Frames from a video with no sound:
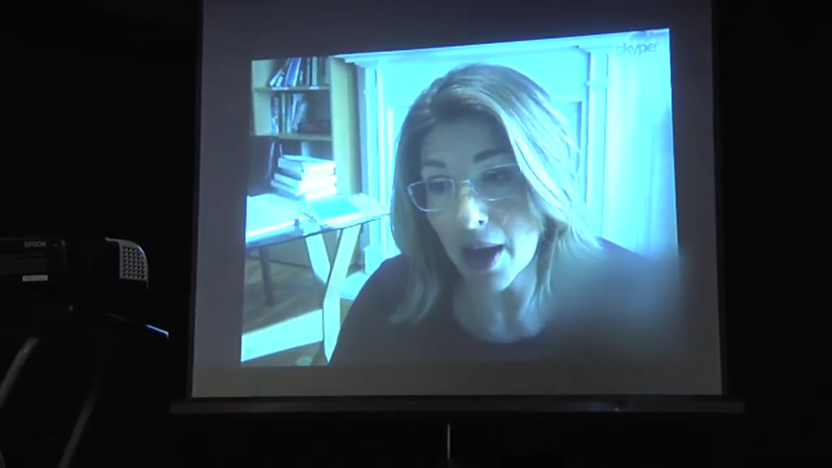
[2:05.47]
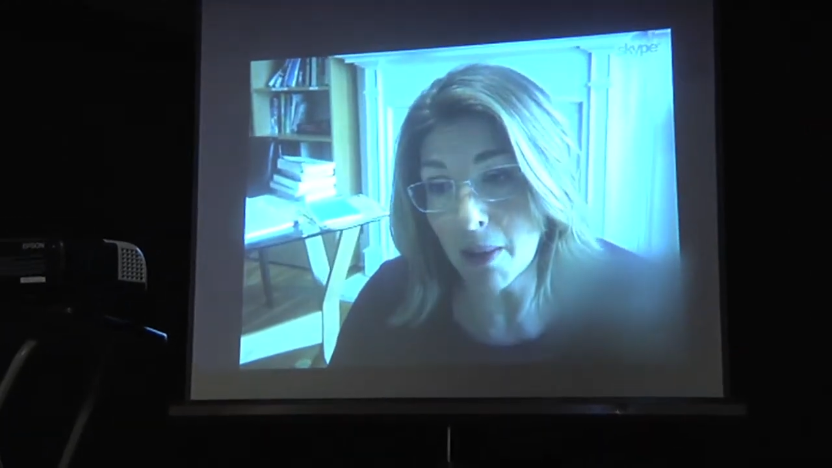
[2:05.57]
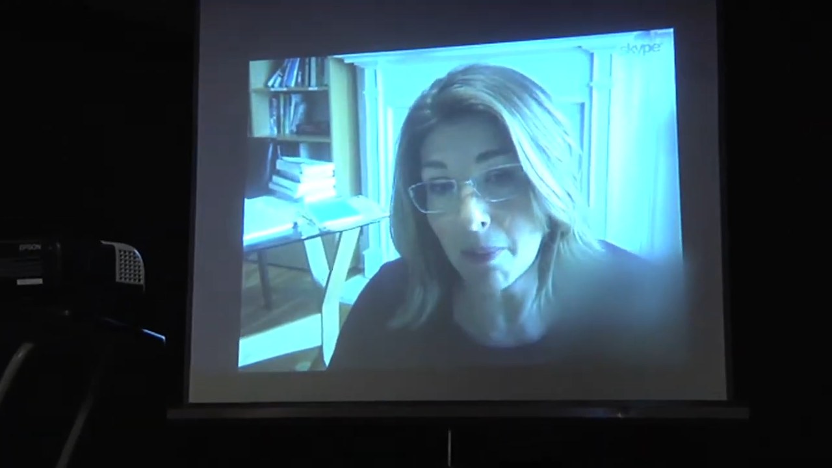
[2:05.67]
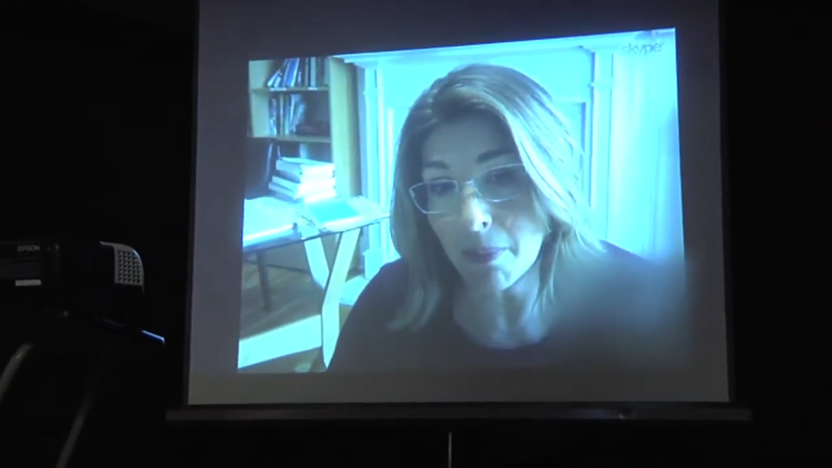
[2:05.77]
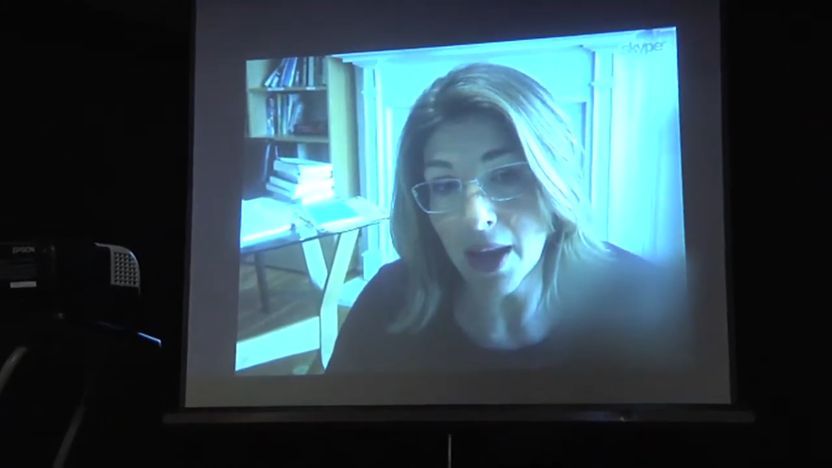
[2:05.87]

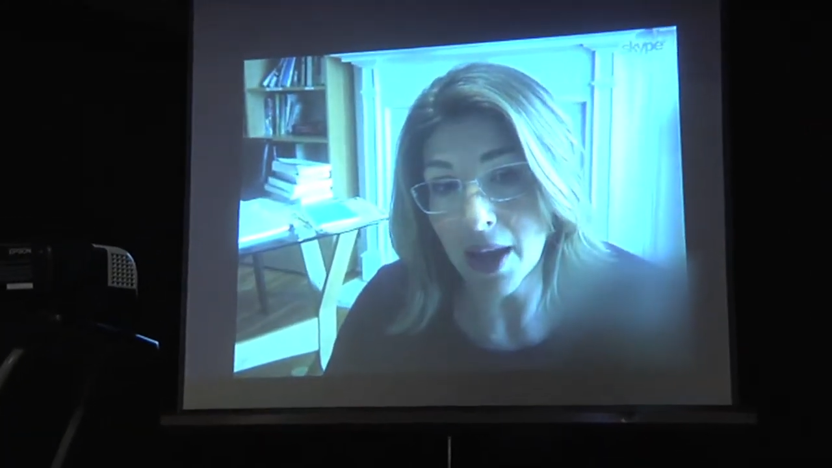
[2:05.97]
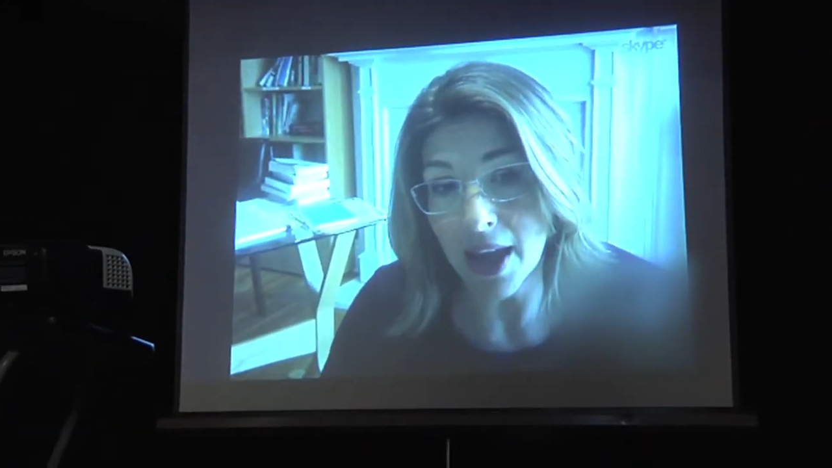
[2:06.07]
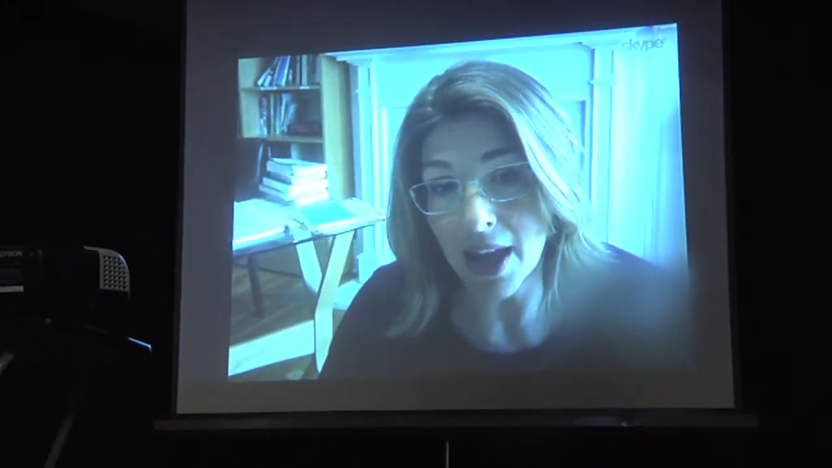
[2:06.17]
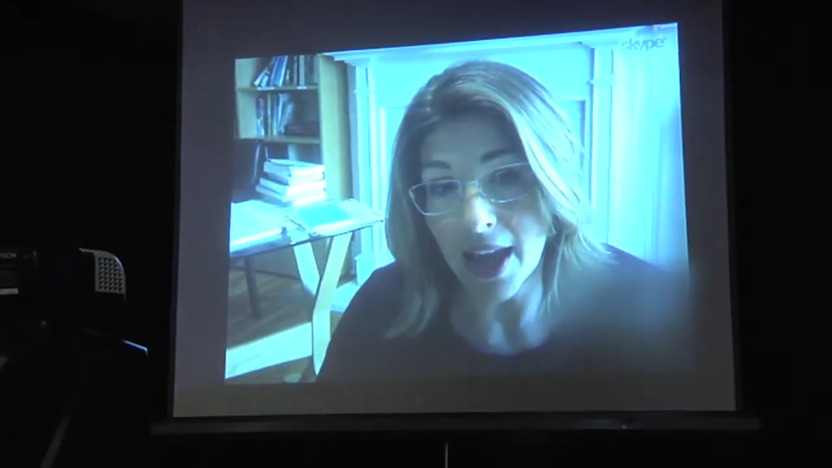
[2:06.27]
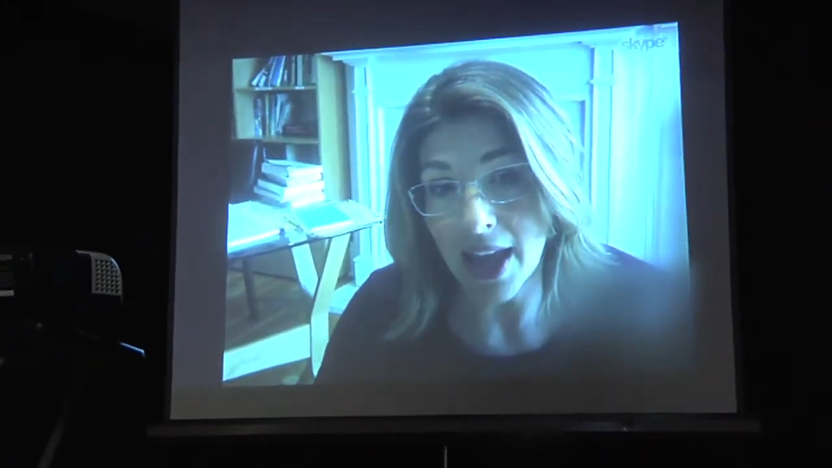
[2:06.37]

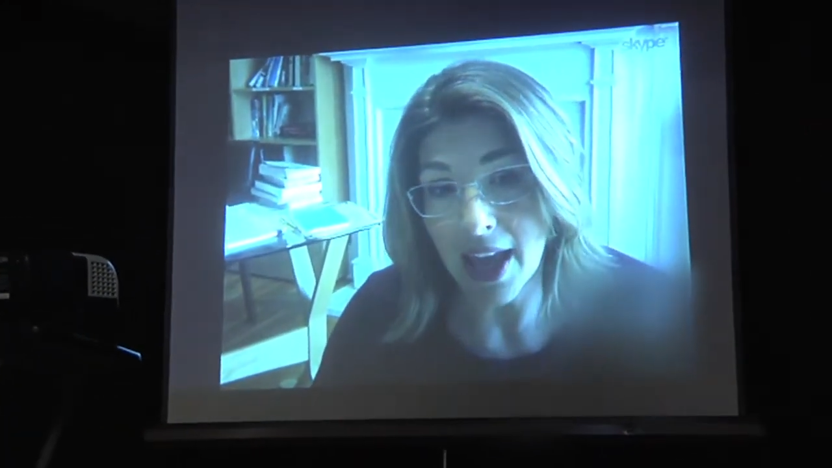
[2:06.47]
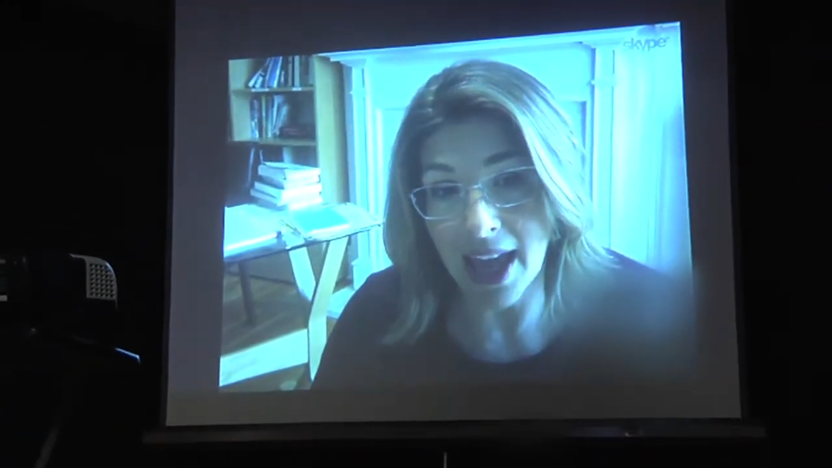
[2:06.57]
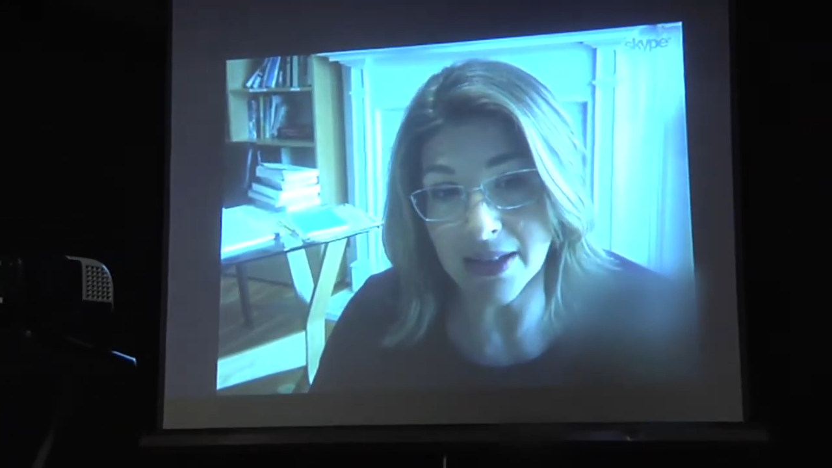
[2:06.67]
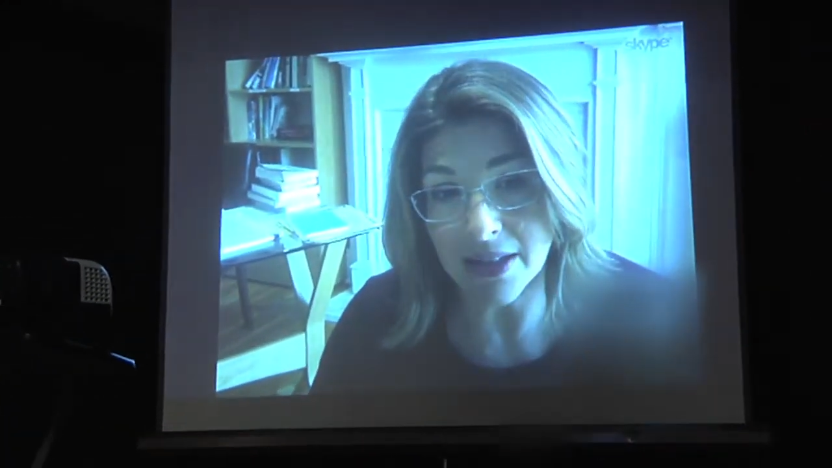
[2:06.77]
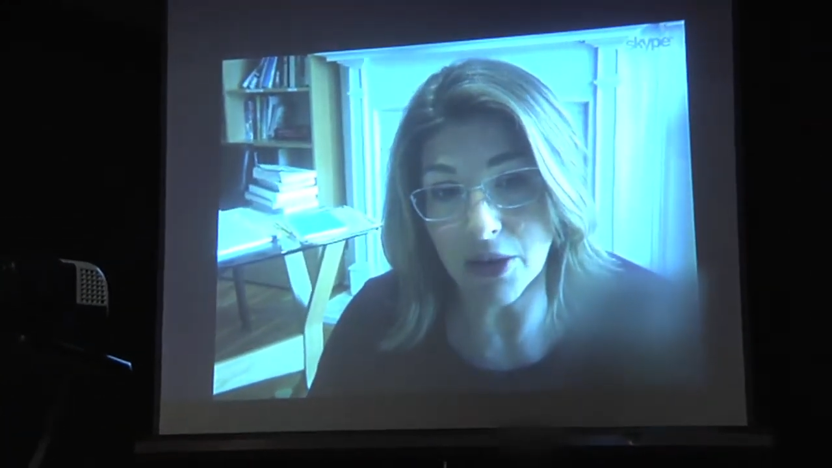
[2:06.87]

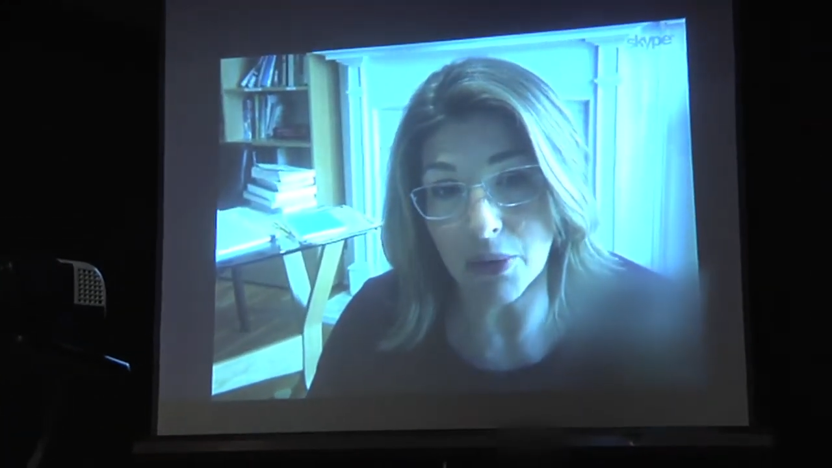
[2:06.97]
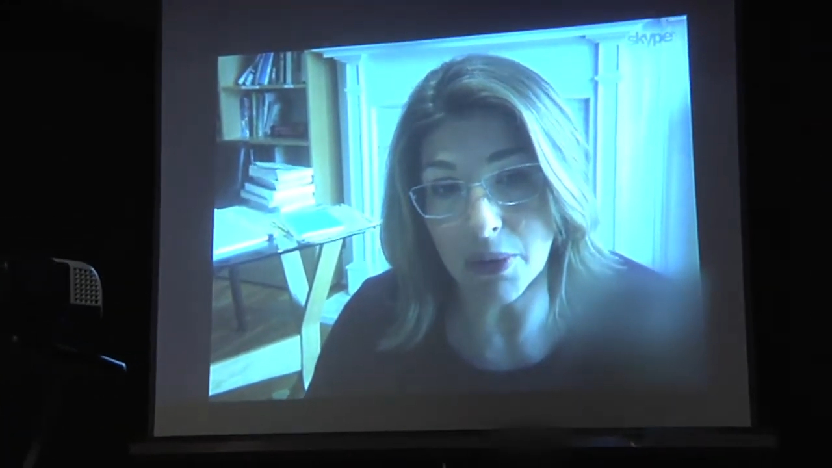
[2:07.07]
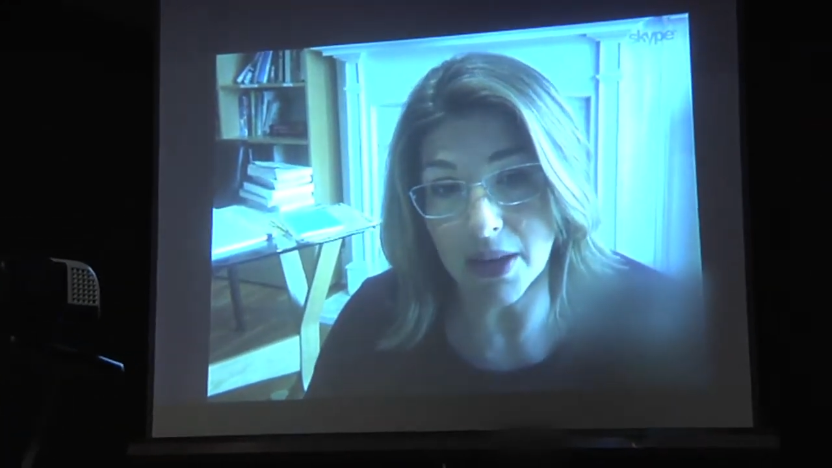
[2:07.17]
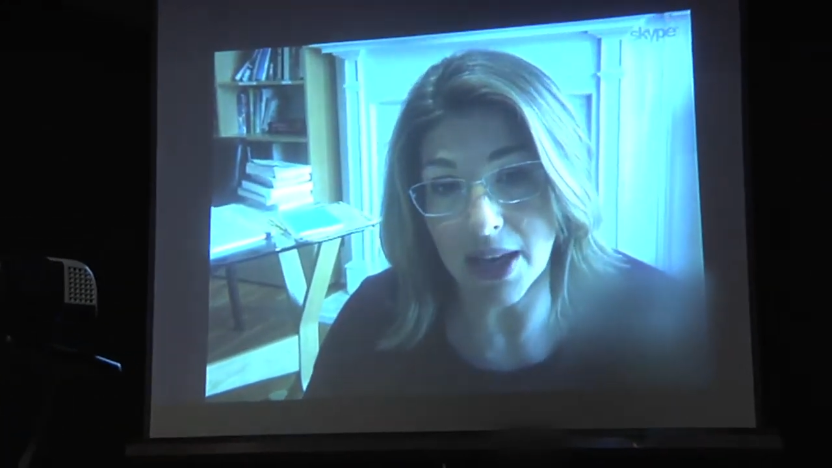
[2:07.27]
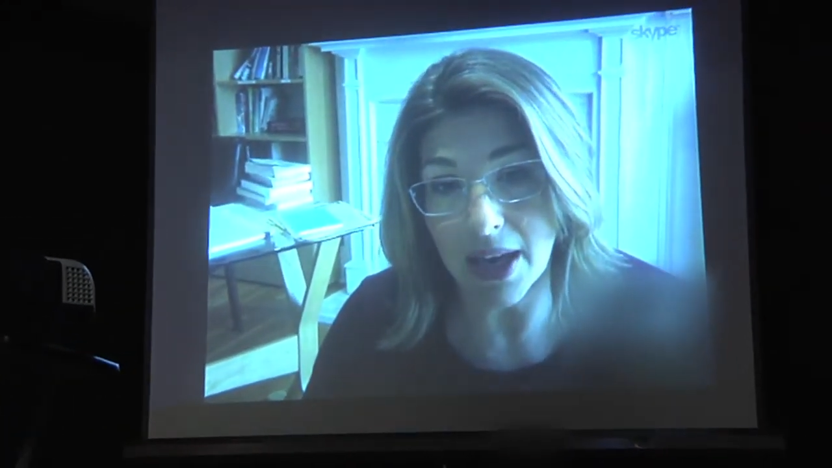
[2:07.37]
And you know,